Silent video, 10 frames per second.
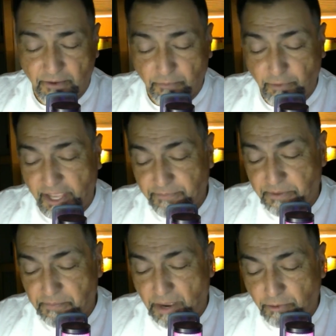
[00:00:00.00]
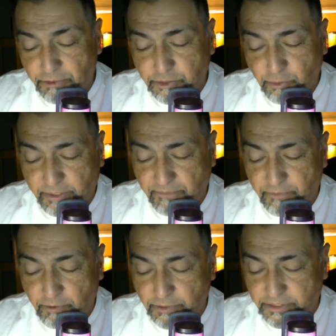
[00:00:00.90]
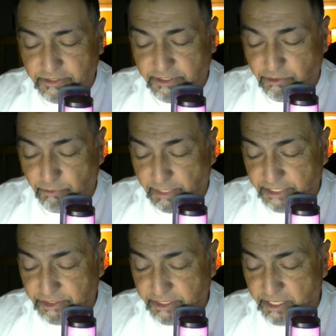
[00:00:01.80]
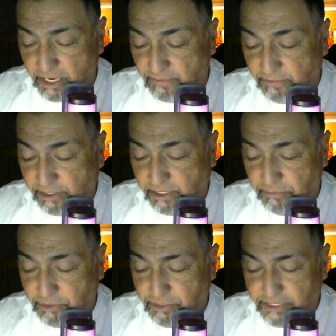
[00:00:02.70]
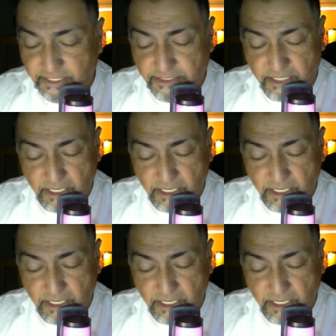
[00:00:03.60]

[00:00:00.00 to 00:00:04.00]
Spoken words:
We have the power to influence the direction of our communities,